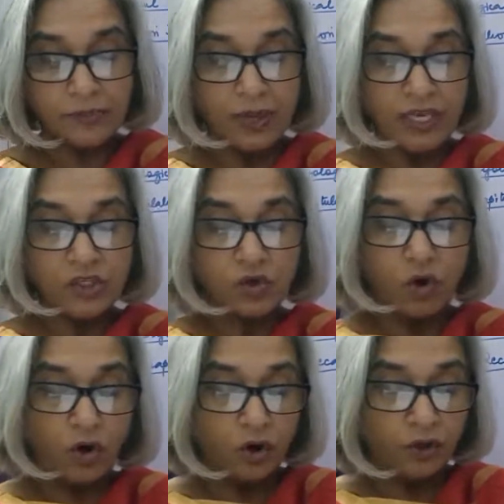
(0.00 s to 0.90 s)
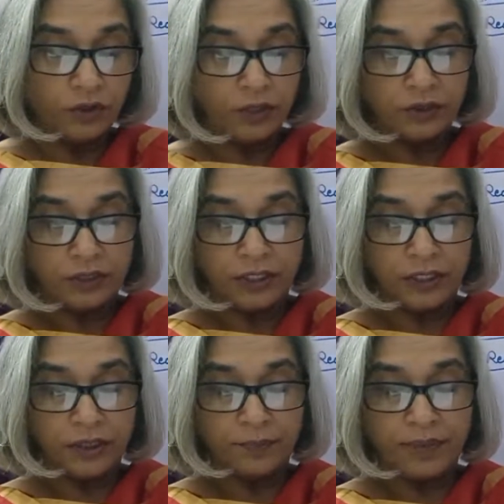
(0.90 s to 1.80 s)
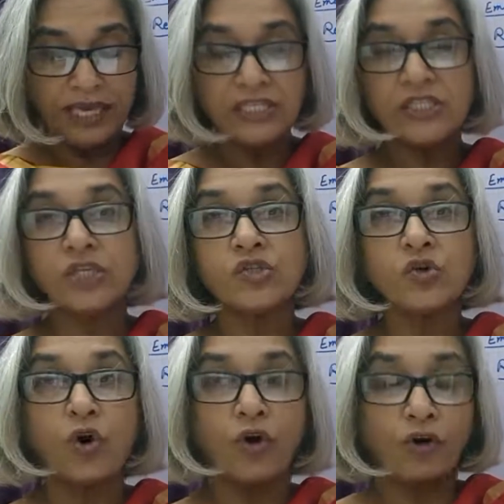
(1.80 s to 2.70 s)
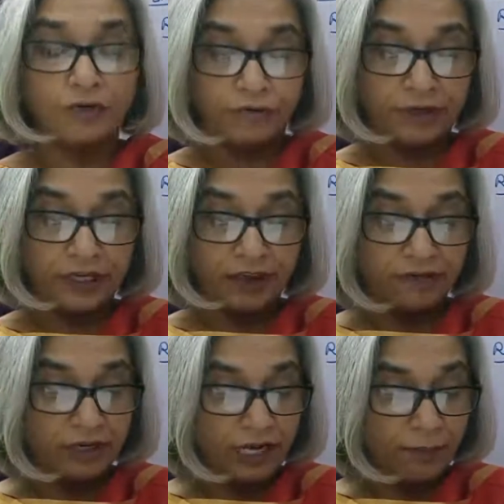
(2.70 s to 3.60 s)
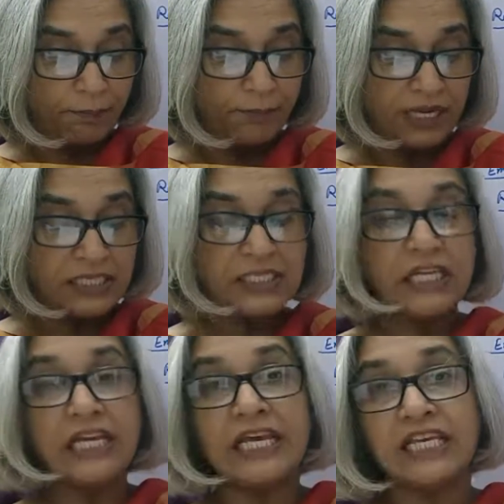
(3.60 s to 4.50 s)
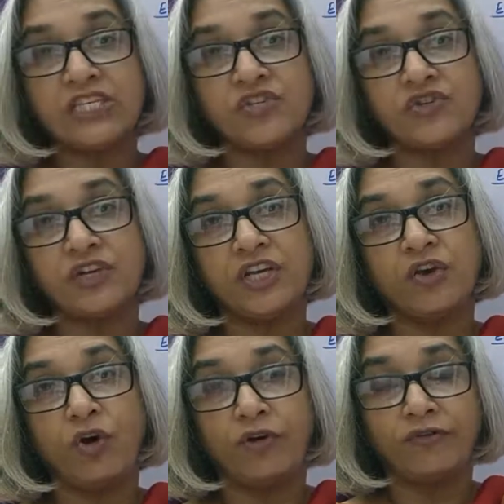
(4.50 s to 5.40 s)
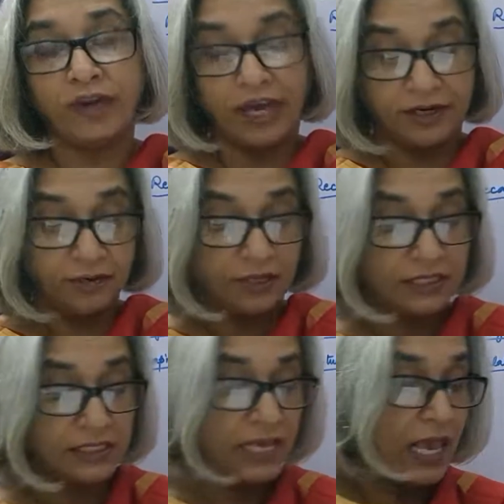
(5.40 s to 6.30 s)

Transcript: based on the basis of developmental history of animals,